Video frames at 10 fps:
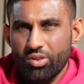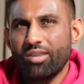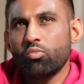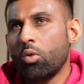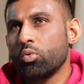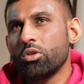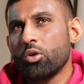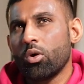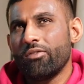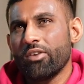But then, what would the
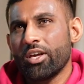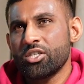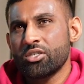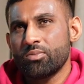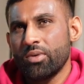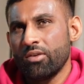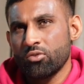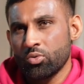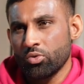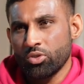qualifications be for
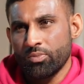someone to